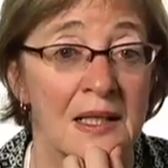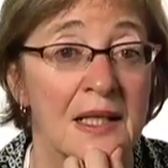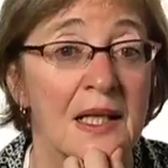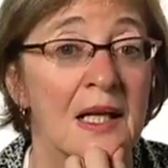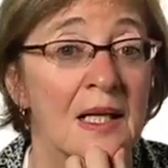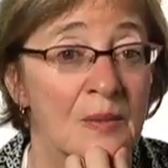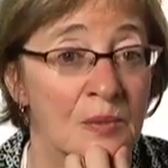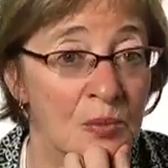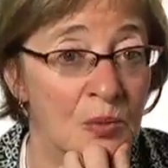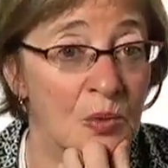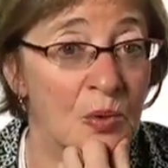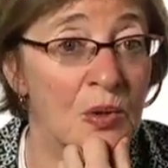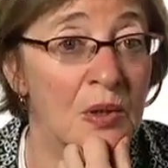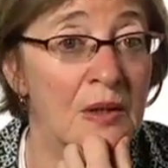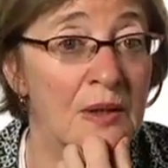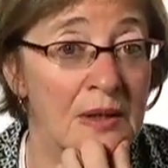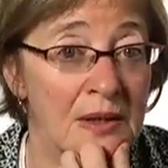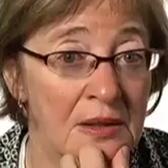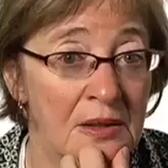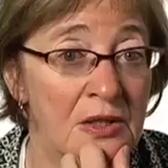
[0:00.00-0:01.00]
cut
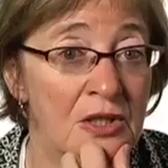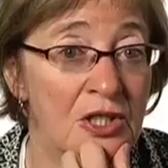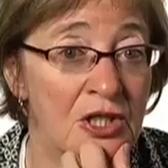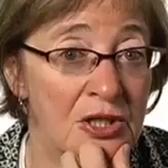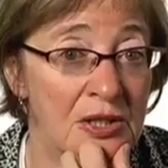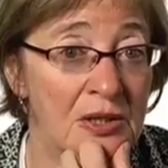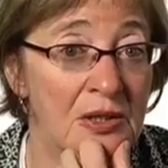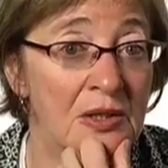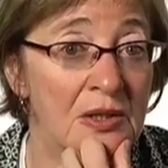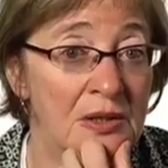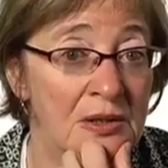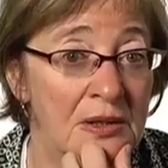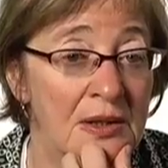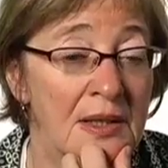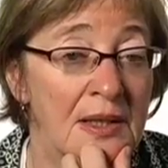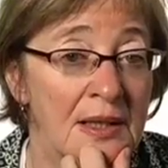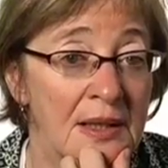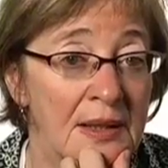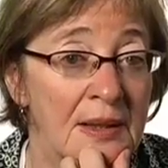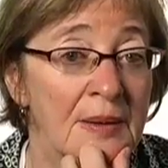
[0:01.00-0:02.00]
more than our share
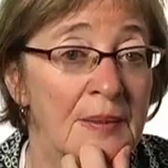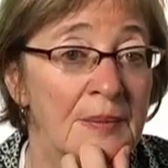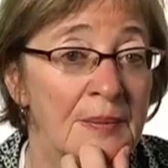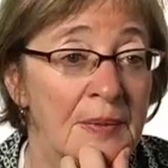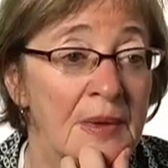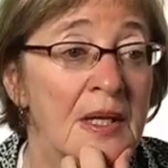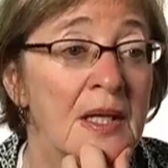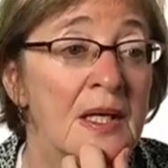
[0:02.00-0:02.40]
um,